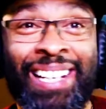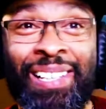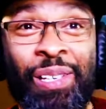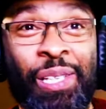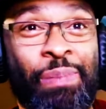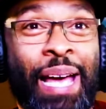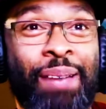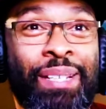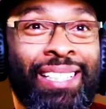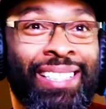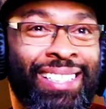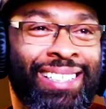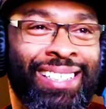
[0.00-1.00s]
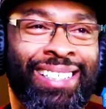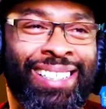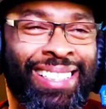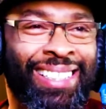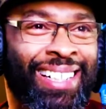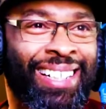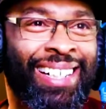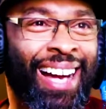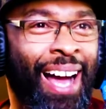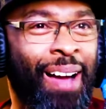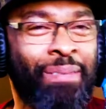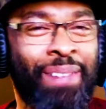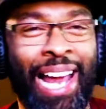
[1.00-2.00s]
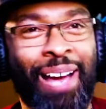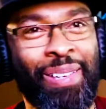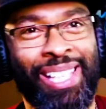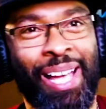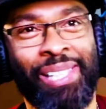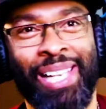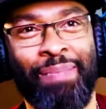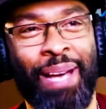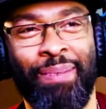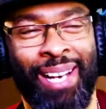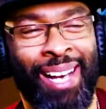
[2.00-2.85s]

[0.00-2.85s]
loose, baby. I'm glad we stopped saying baby